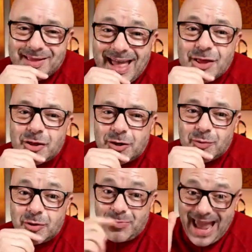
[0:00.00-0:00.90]
there to do
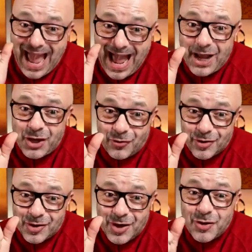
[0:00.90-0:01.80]
is to be
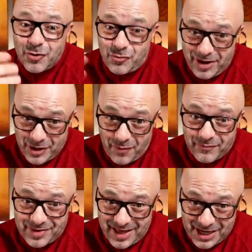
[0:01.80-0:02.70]
accurate, to create
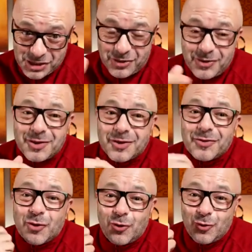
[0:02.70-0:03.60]
conversations, and
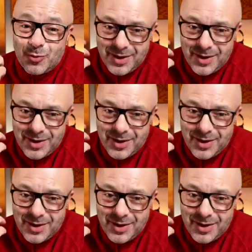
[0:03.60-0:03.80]
to